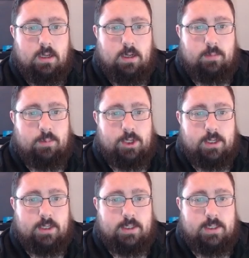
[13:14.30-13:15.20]

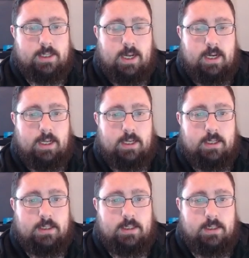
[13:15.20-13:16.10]
Projected
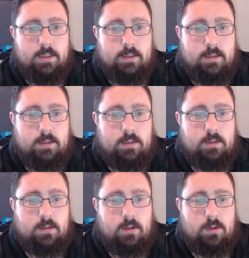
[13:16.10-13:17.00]
standings,
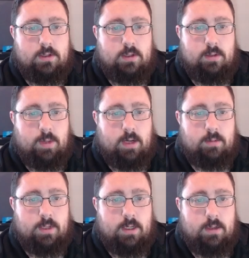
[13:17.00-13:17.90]
close to the bottom
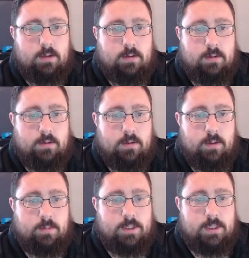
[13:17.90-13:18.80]
there.
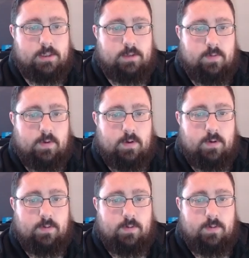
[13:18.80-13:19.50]
Number 6 overall.